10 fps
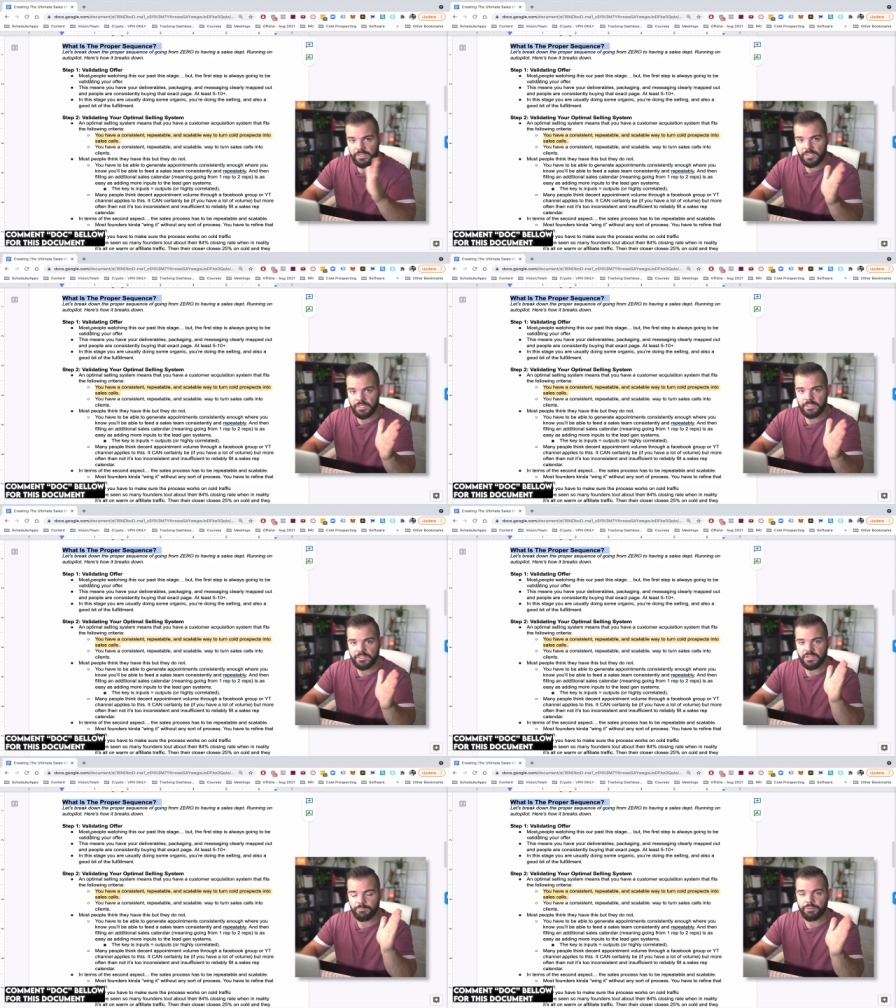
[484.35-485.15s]

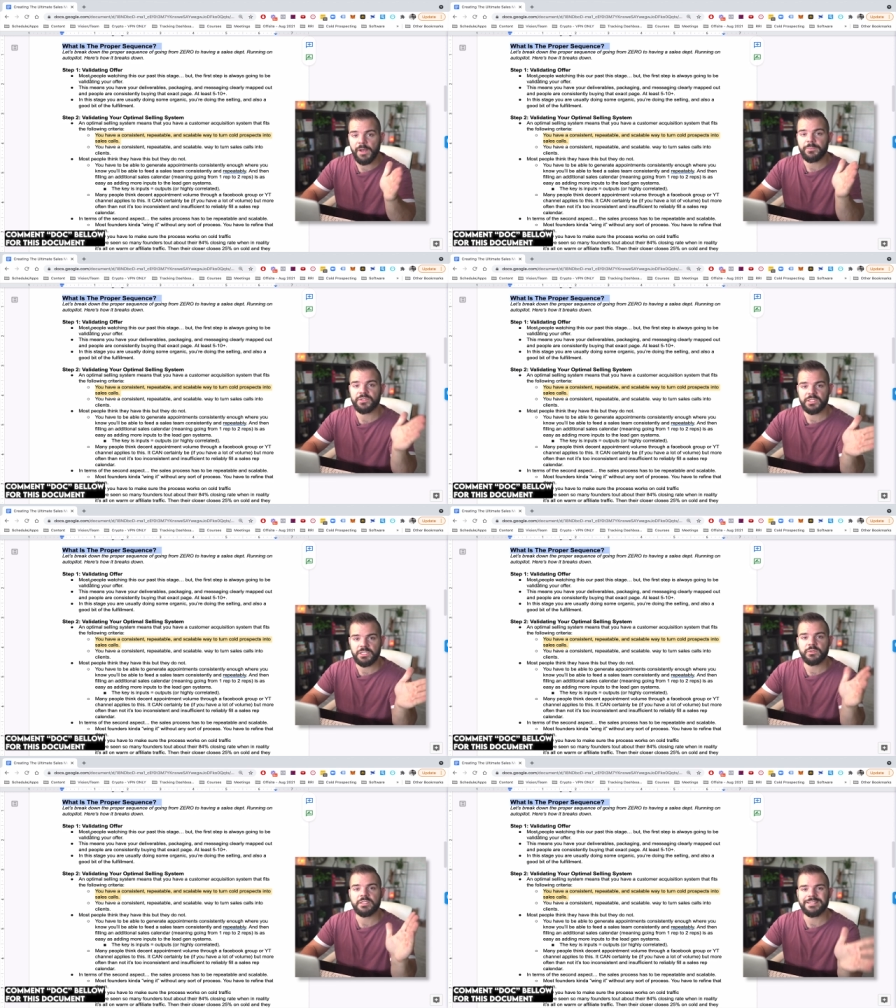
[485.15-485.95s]
is the proper
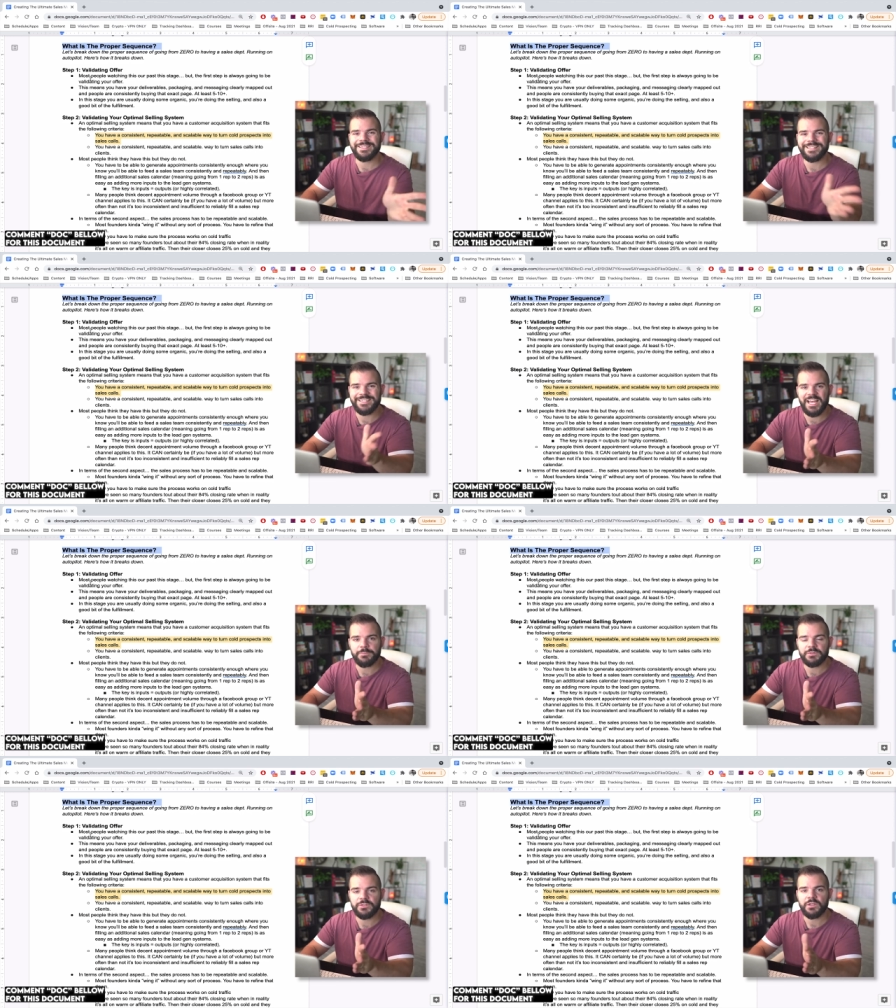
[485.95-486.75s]
sequence, the
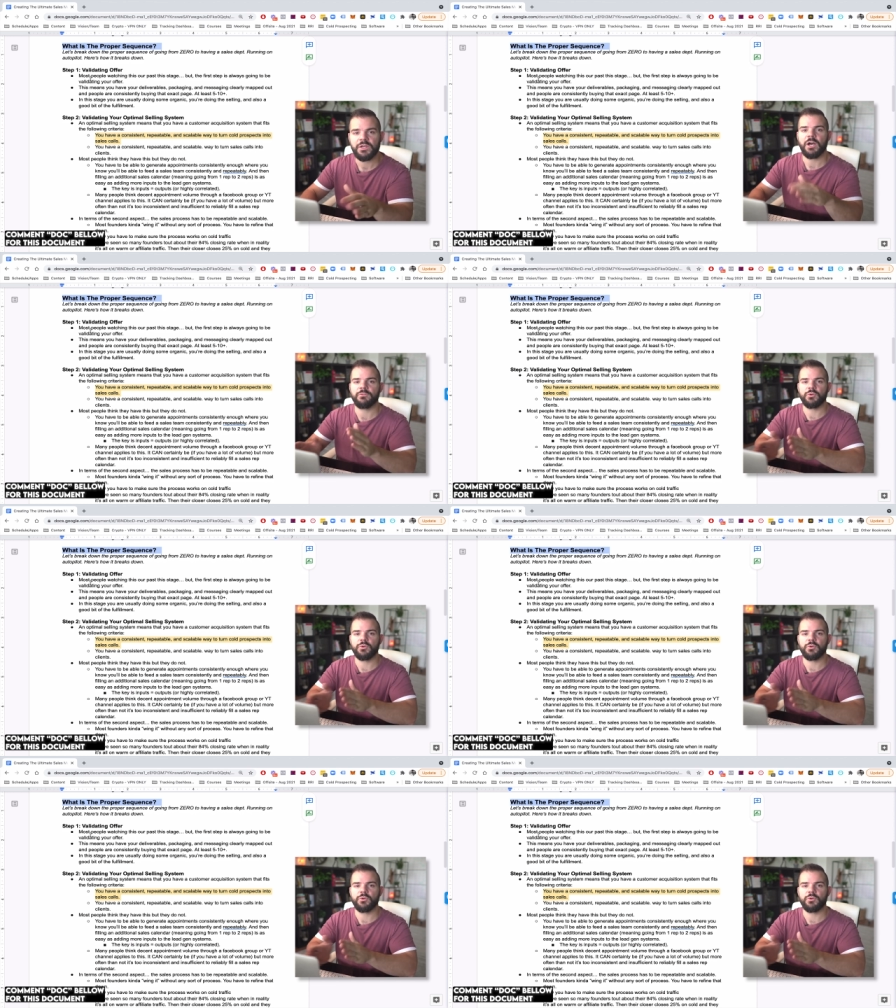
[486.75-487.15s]
steps of